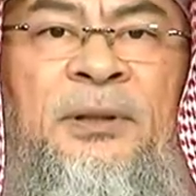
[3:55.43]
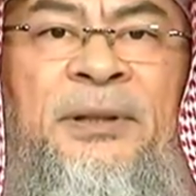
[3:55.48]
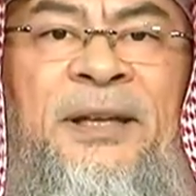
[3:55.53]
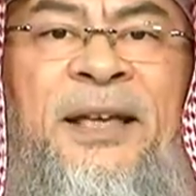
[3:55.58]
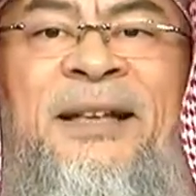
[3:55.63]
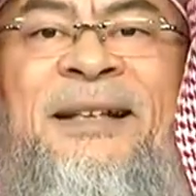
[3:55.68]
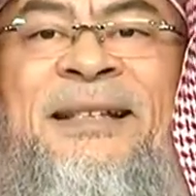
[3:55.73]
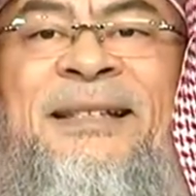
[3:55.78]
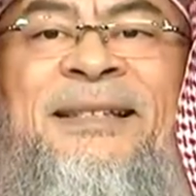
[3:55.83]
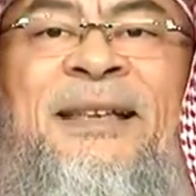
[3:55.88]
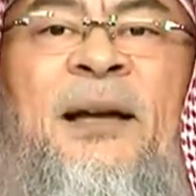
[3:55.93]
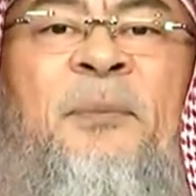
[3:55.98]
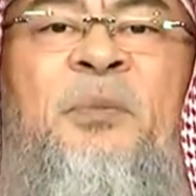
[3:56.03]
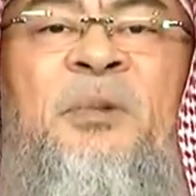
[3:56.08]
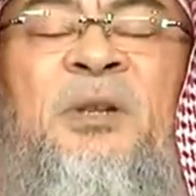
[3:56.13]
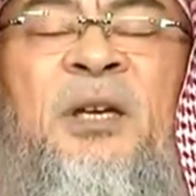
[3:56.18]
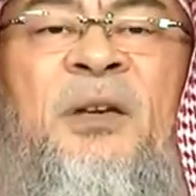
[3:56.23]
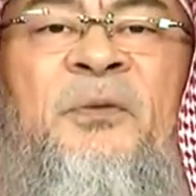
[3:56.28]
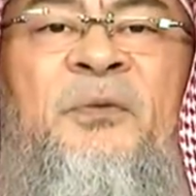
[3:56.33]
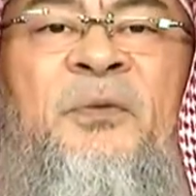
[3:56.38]

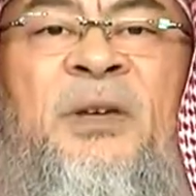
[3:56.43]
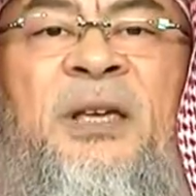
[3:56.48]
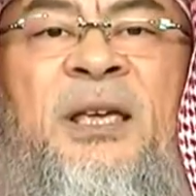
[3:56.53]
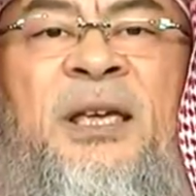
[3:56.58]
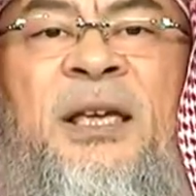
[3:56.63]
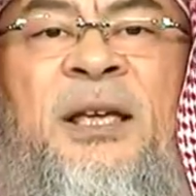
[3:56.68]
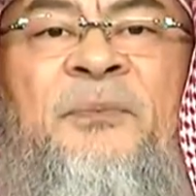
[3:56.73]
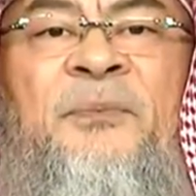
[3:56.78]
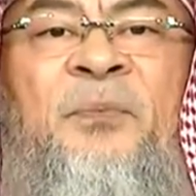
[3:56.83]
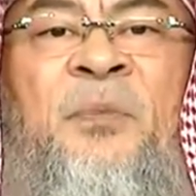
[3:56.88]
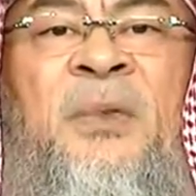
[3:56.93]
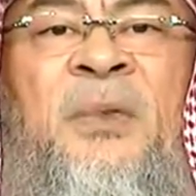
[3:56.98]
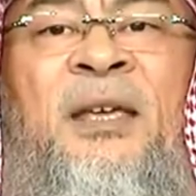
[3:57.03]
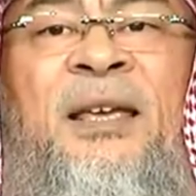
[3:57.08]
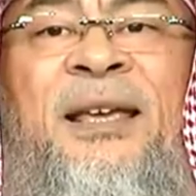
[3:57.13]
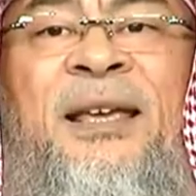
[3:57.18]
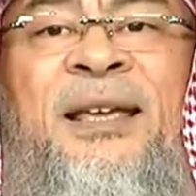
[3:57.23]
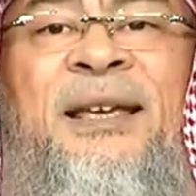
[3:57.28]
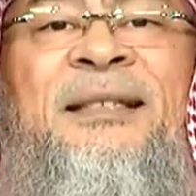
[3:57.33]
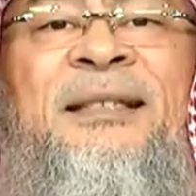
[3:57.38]
except if he
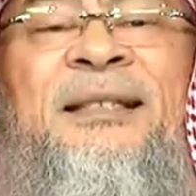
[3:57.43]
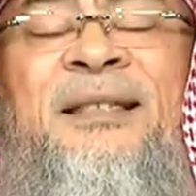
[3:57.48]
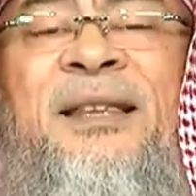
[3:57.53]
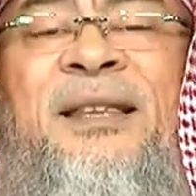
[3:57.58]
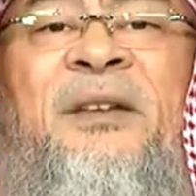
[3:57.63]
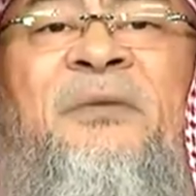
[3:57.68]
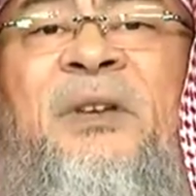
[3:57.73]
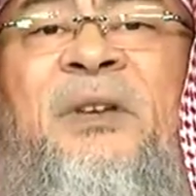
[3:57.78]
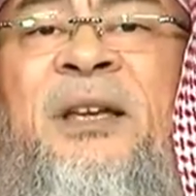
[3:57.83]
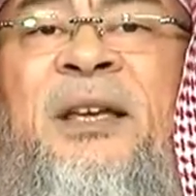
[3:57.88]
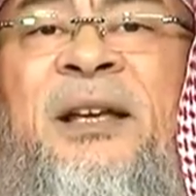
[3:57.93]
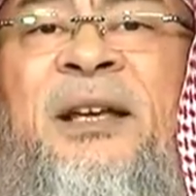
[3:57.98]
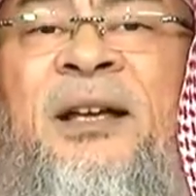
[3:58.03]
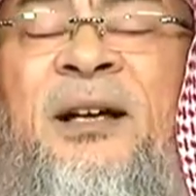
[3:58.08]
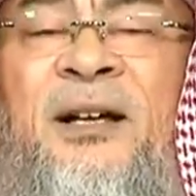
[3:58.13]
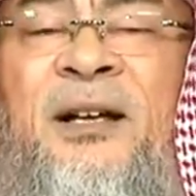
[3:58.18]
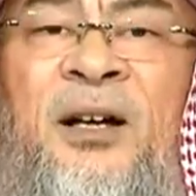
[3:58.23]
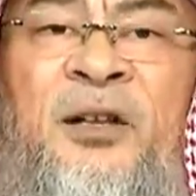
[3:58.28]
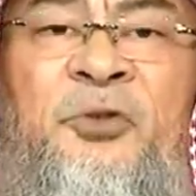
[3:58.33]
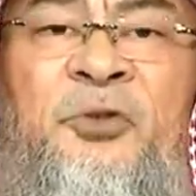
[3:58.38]
is living in a
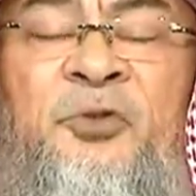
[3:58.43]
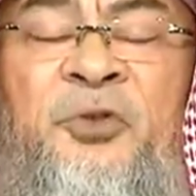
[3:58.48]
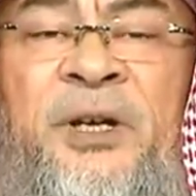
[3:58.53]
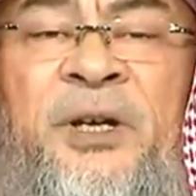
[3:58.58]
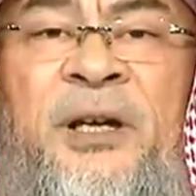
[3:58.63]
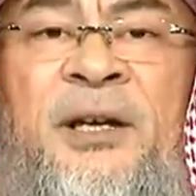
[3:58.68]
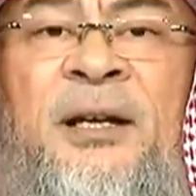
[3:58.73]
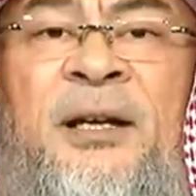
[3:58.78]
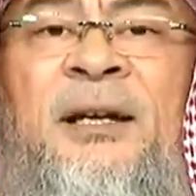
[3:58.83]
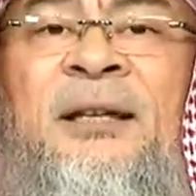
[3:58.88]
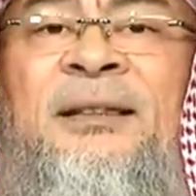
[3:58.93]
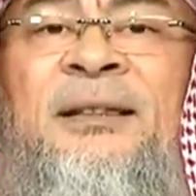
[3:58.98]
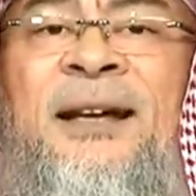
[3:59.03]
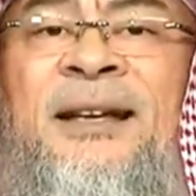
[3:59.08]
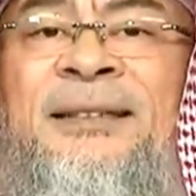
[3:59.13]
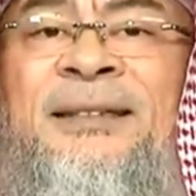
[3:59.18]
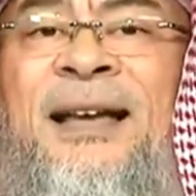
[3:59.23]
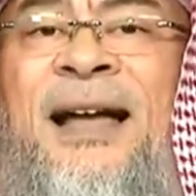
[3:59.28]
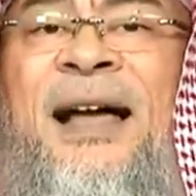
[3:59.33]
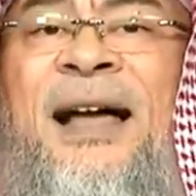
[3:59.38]
country
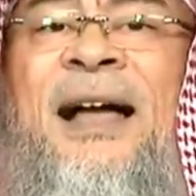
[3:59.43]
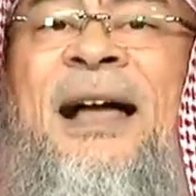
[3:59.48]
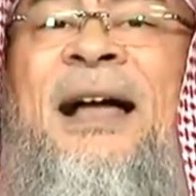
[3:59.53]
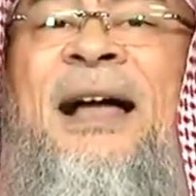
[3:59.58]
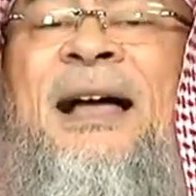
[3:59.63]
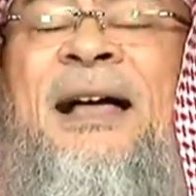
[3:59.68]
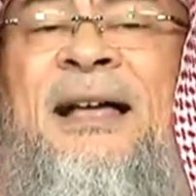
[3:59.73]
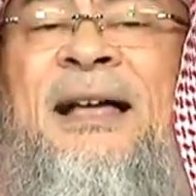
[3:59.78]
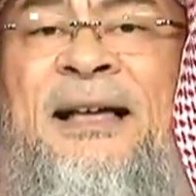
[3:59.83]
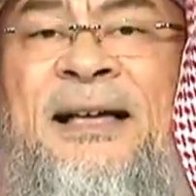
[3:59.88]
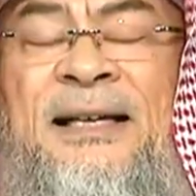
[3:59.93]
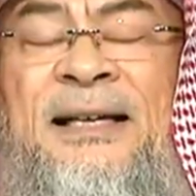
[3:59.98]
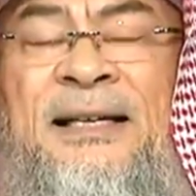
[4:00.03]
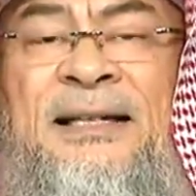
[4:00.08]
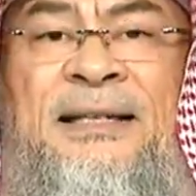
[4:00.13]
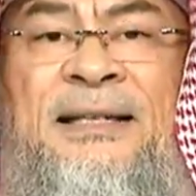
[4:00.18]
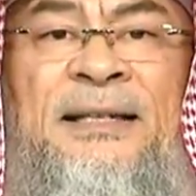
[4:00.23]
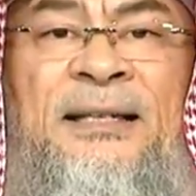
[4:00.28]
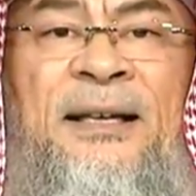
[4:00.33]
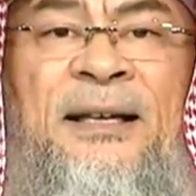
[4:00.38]
that
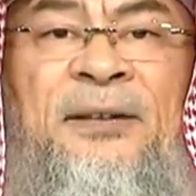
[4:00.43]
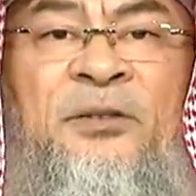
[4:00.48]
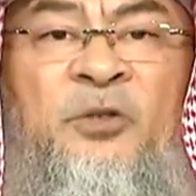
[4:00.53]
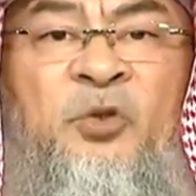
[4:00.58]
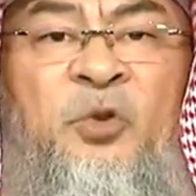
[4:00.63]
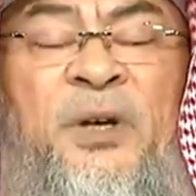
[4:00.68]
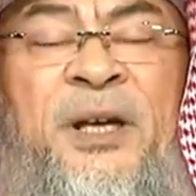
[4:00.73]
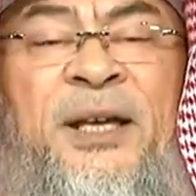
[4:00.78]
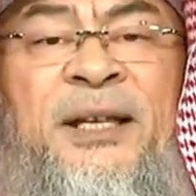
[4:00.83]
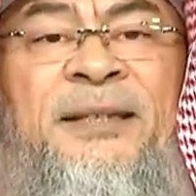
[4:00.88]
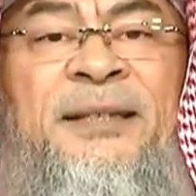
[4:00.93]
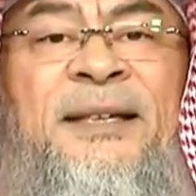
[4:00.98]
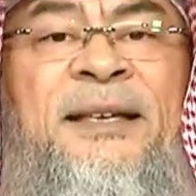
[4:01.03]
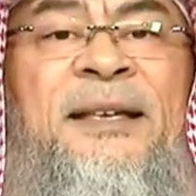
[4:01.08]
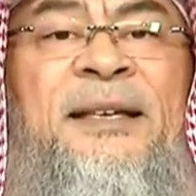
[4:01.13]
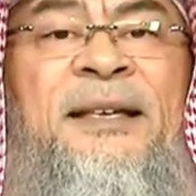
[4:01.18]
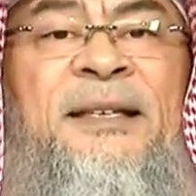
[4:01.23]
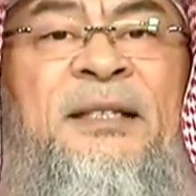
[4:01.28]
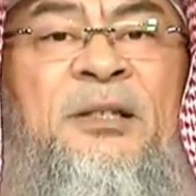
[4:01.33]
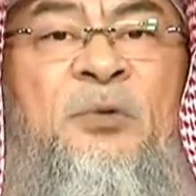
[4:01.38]
has
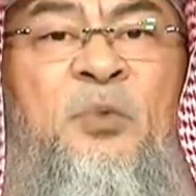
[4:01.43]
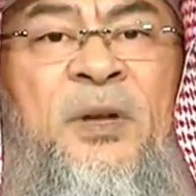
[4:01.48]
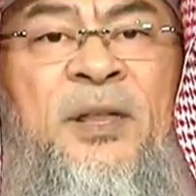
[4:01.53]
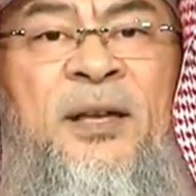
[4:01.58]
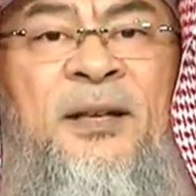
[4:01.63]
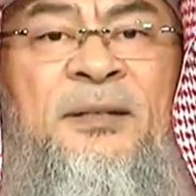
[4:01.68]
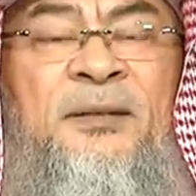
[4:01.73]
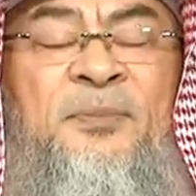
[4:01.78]
treaties with us